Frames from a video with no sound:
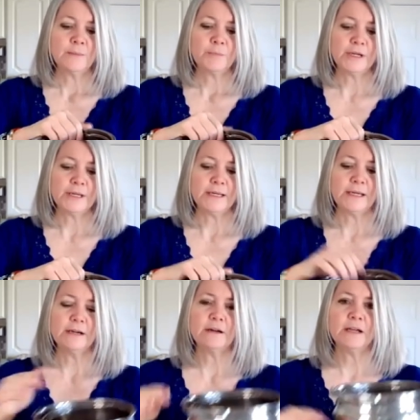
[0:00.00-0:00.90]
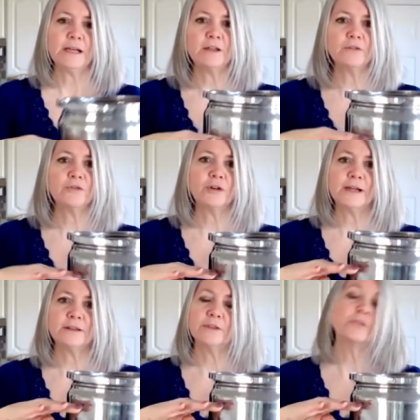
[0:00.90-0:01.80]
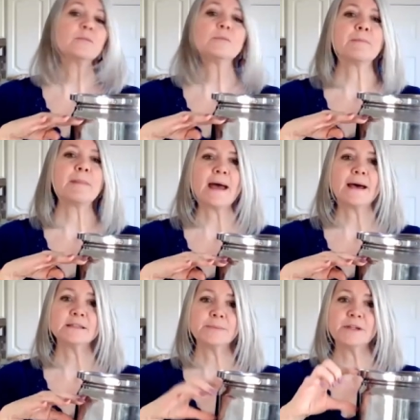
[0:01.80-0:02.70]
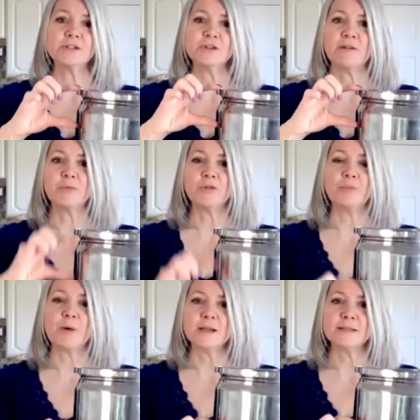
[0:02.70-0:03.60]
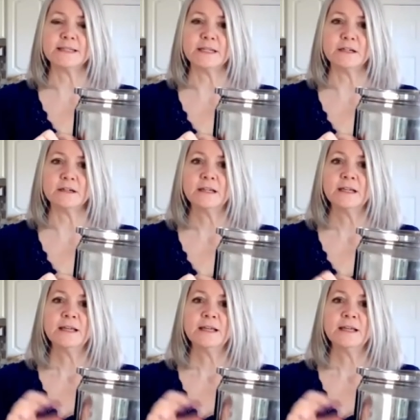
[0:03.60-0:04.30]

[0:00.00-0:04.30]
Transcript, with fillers: put it in here and now you've created the thermal mass because you have both pots in here.